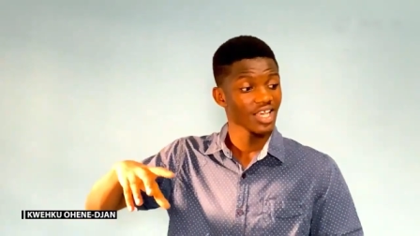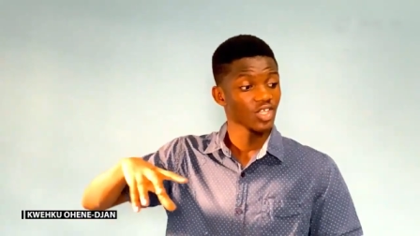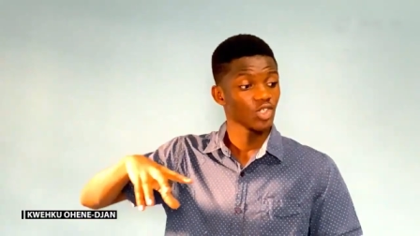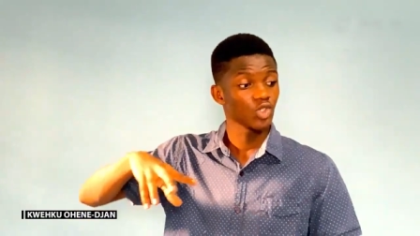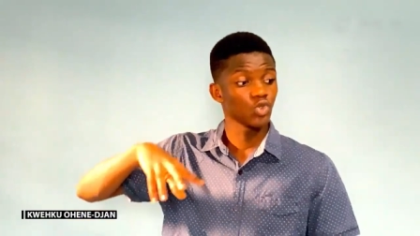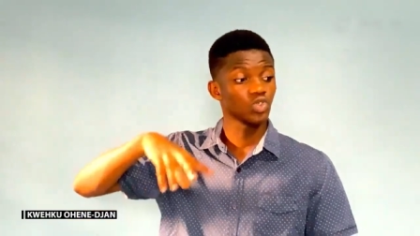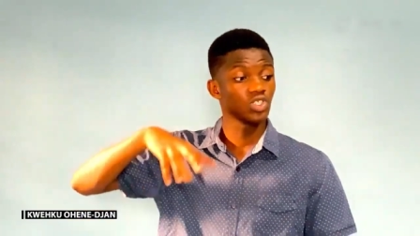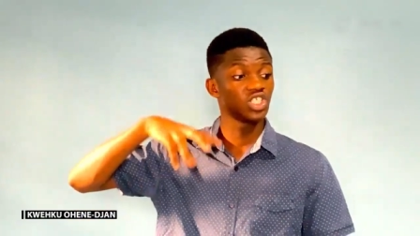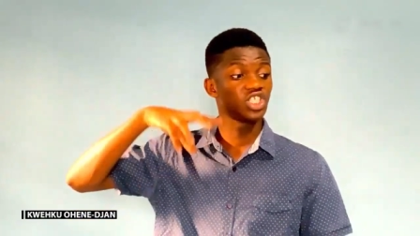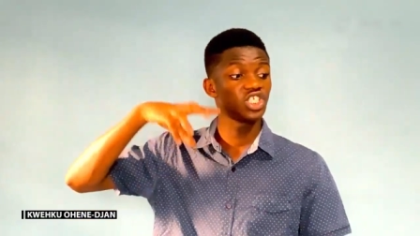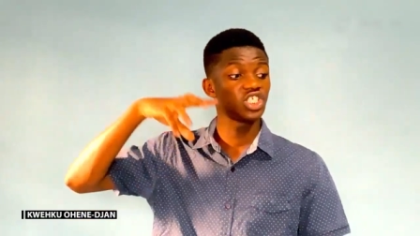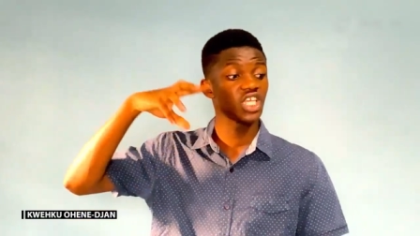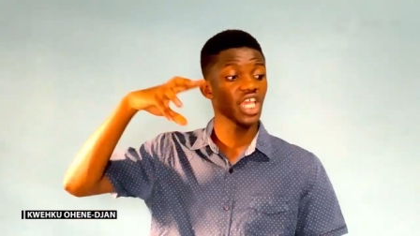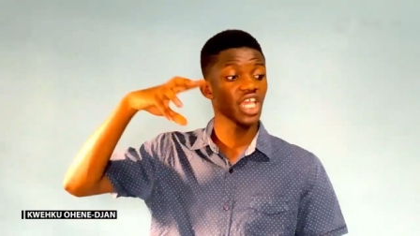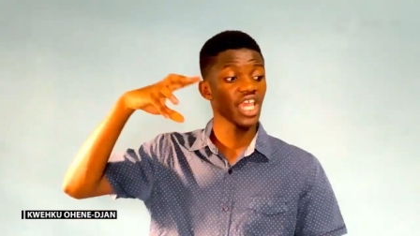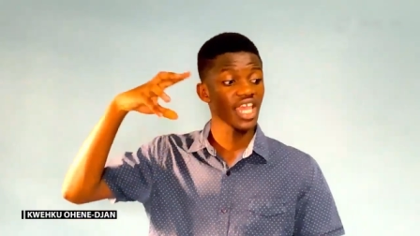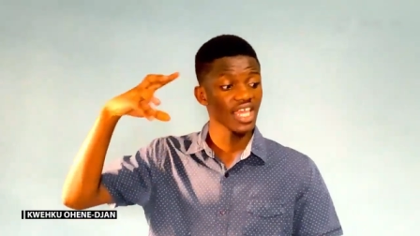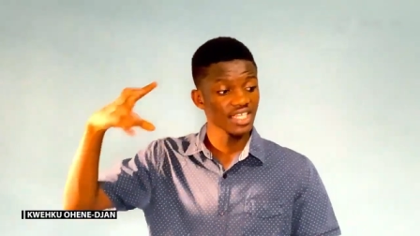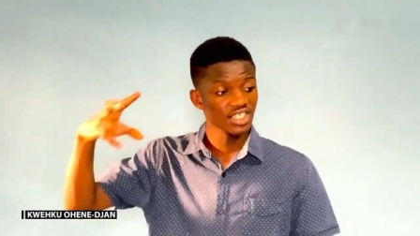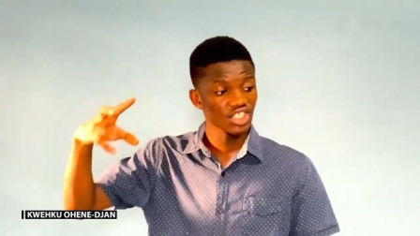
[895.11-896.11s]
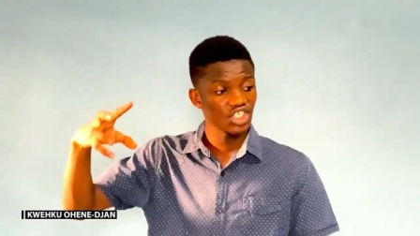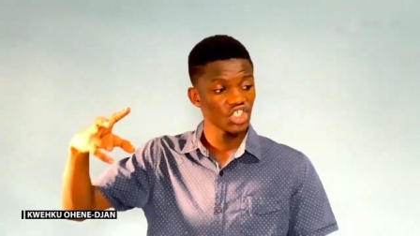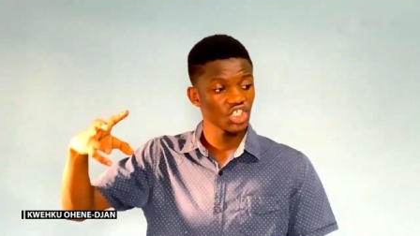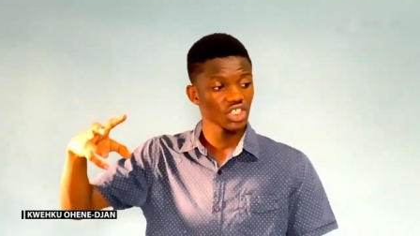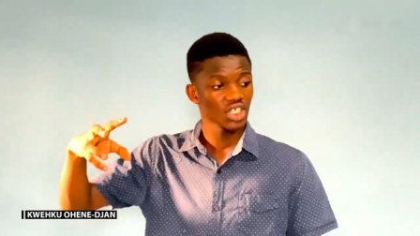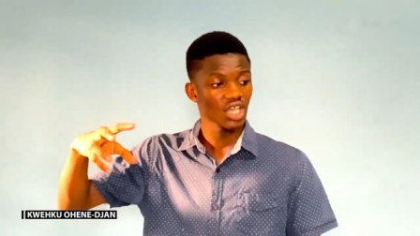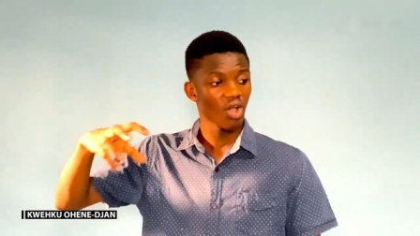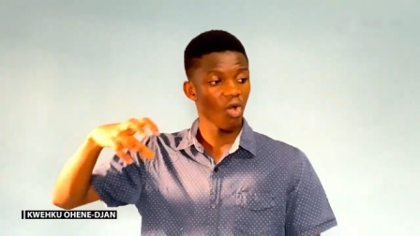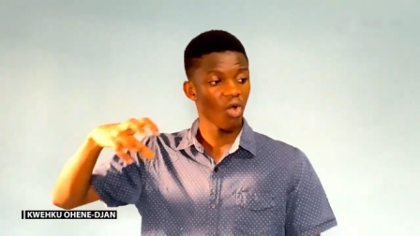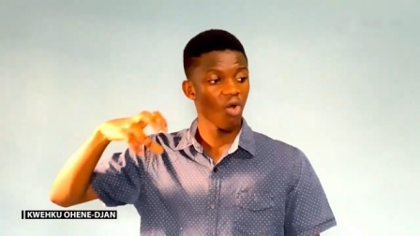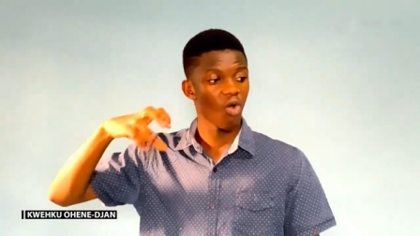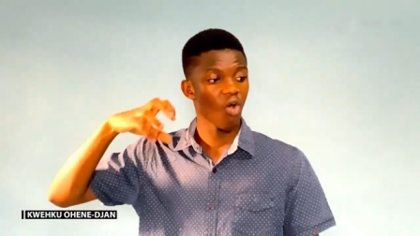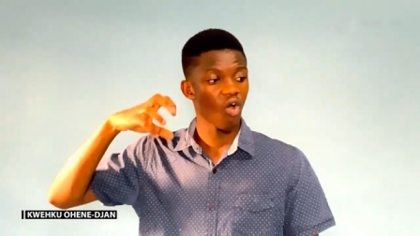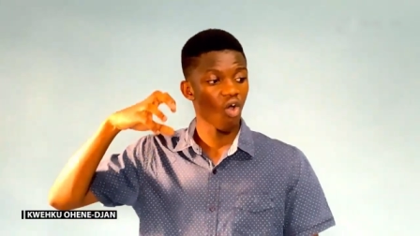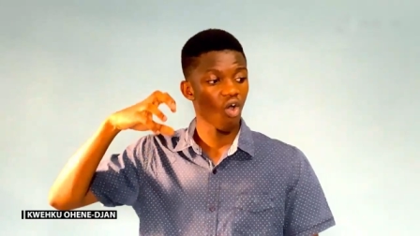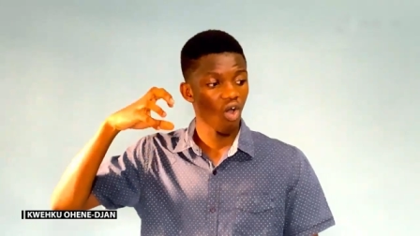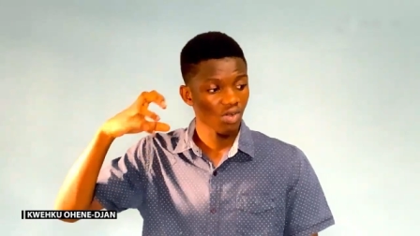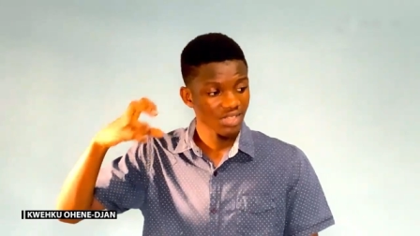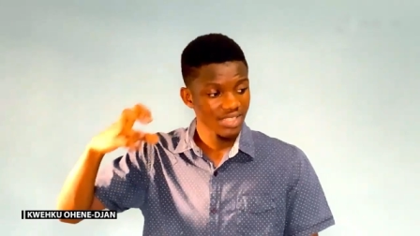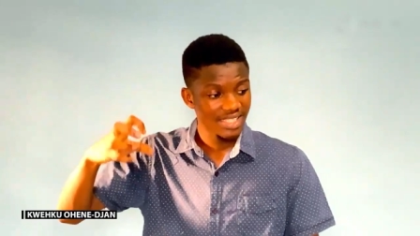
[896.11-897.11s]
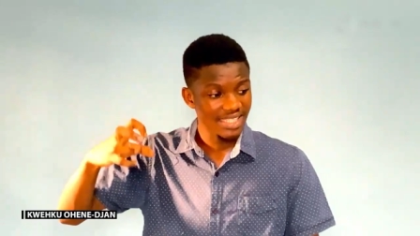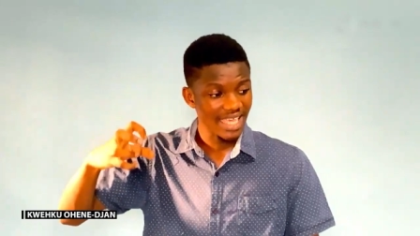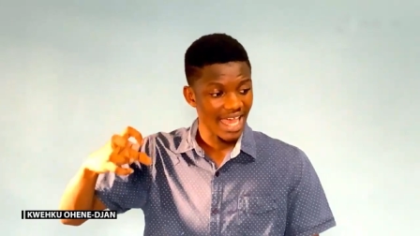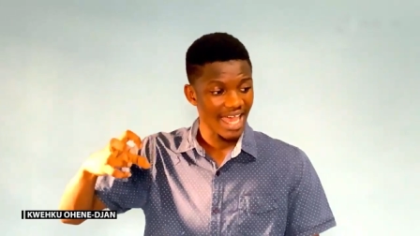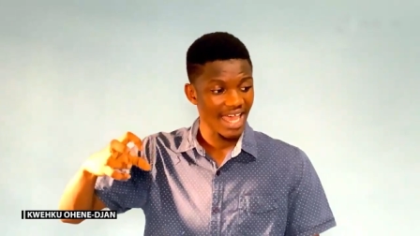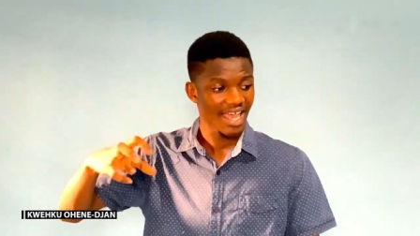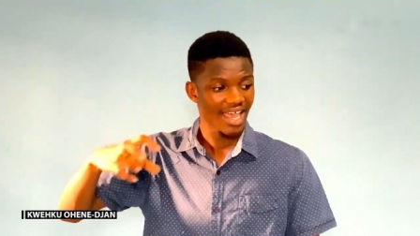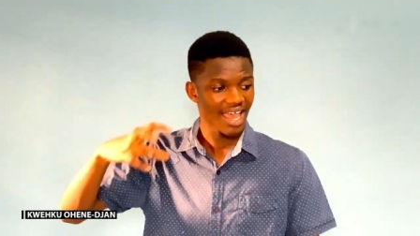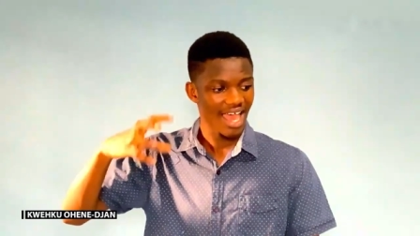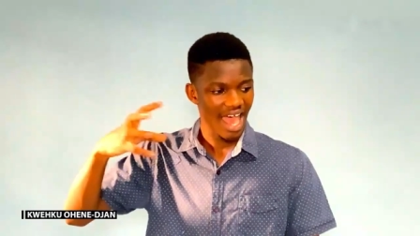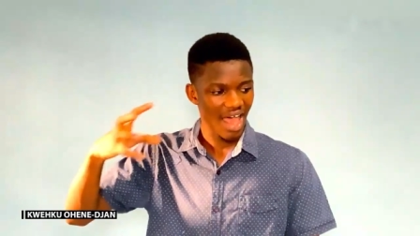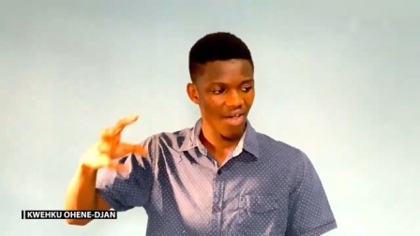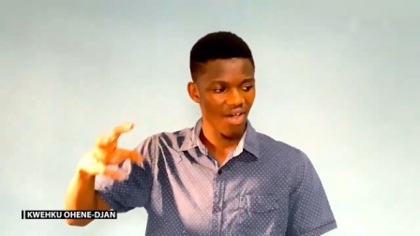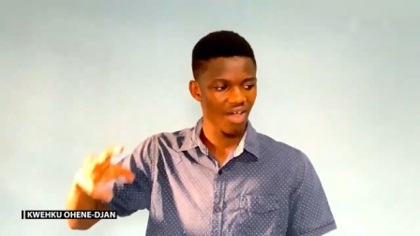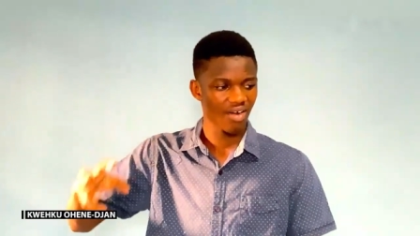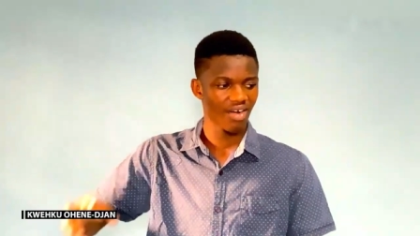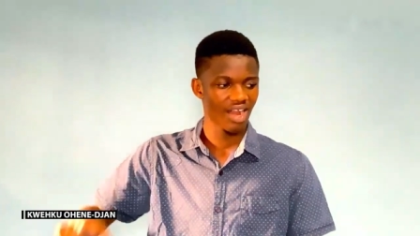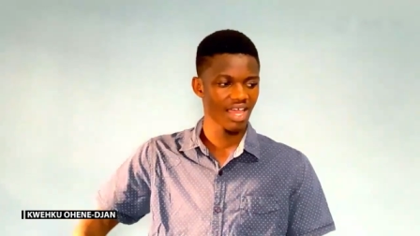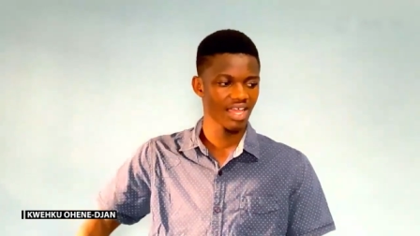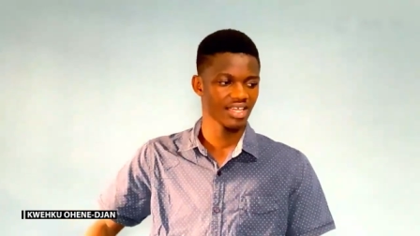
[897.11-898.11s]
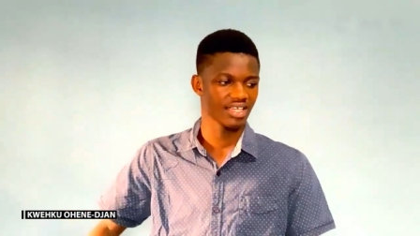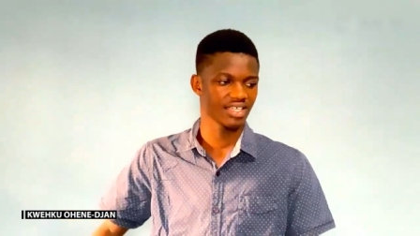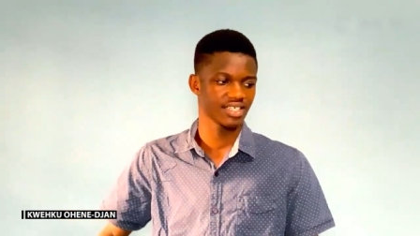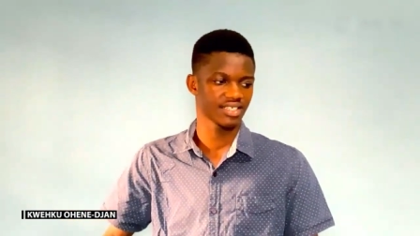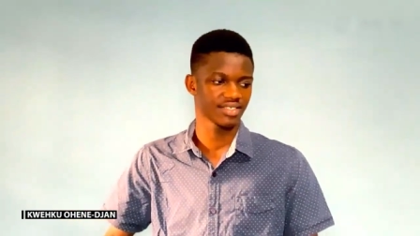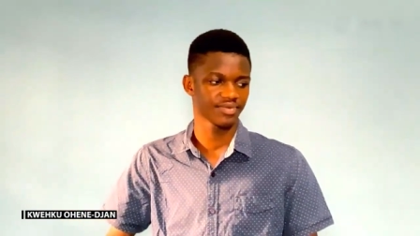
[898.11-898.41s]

to change or alter our rank.